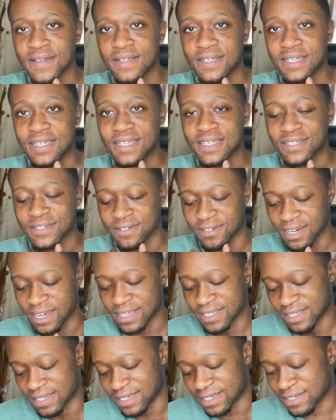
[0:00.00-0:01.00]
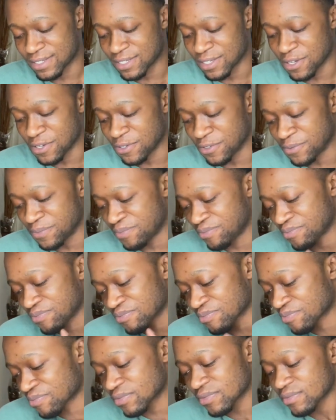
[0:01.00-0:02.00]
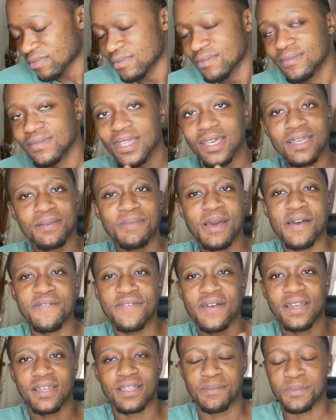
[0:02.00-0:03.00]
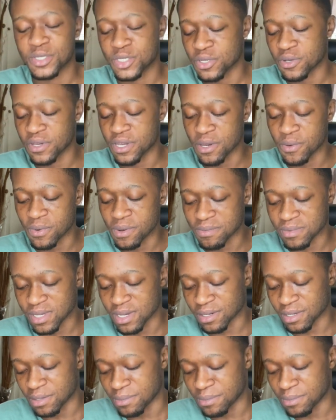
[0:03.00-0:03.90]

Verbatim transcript: It's crazy. So, matter of fact, let me show y'all what I'm talking